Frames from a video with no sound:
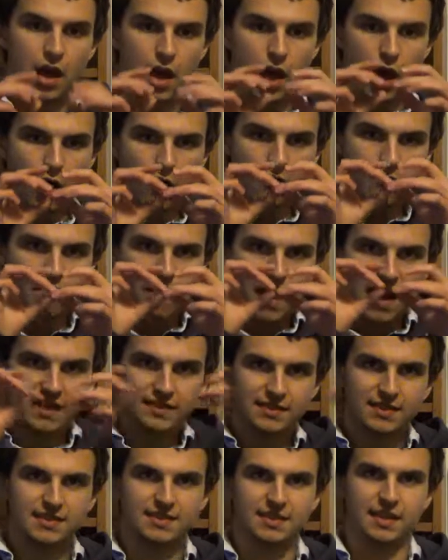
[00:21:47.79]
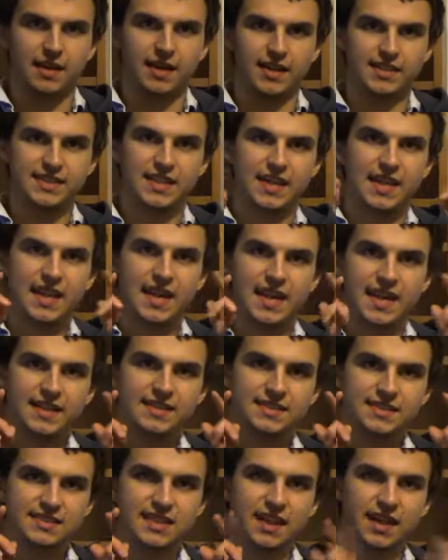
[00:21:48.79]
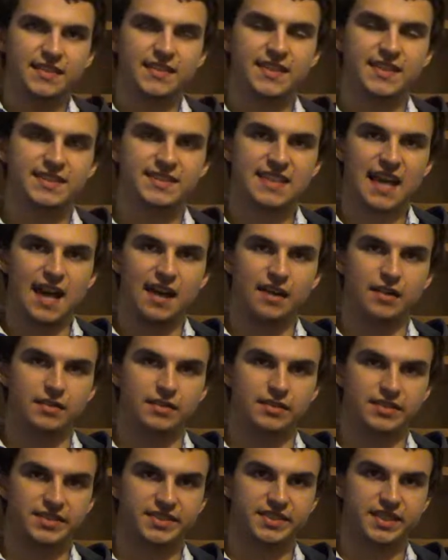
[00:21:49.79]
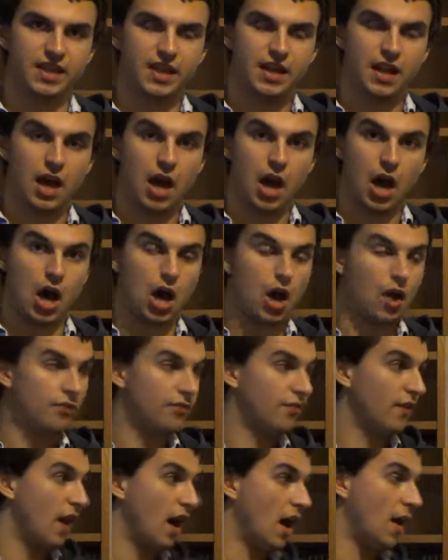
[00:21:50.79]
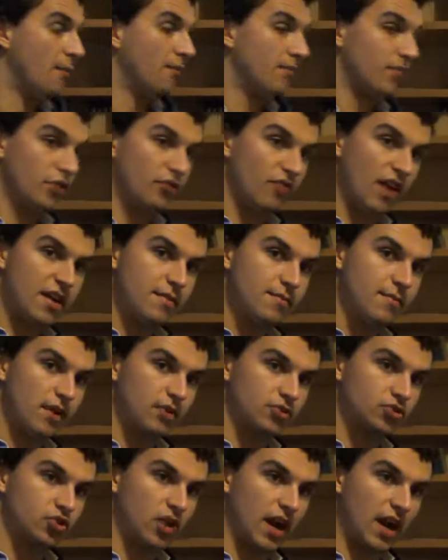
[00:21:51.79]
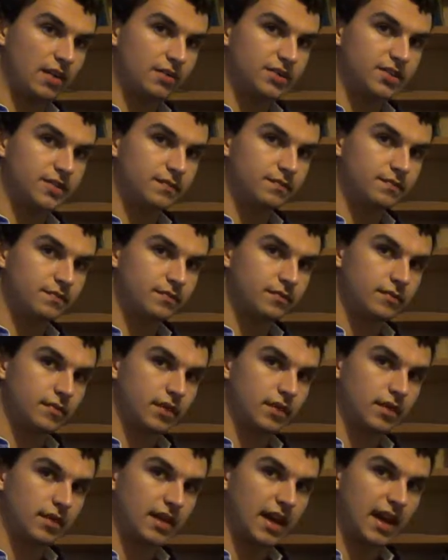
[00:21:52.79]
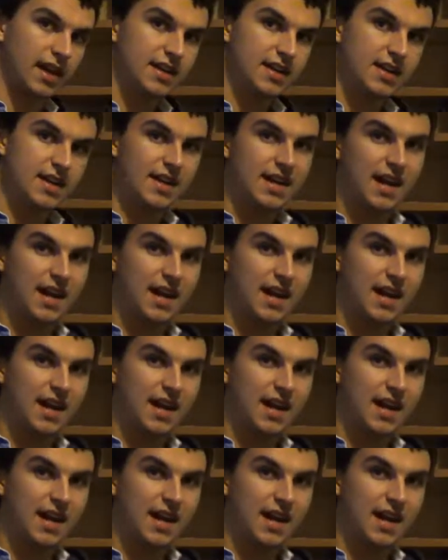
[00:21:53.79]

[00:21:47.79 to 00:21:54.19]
of magnetite inside the cells of um, the rainbow trout okay?